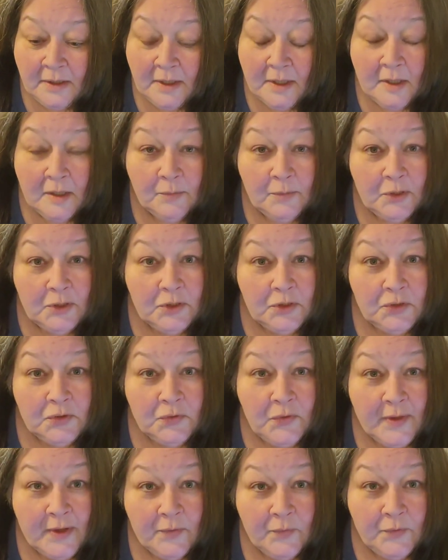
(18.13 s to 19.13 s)
And I'm going to do
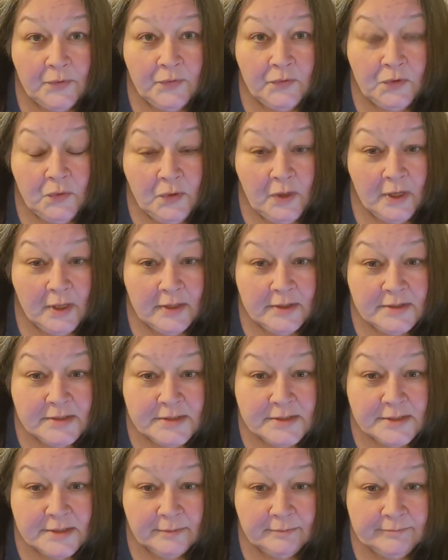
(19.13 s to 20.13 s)
that with you
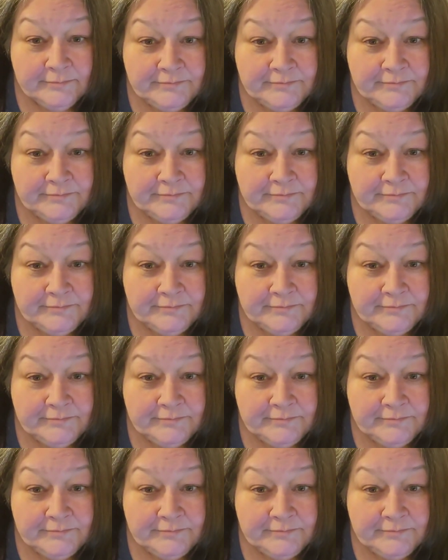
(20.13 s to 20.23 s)
guys.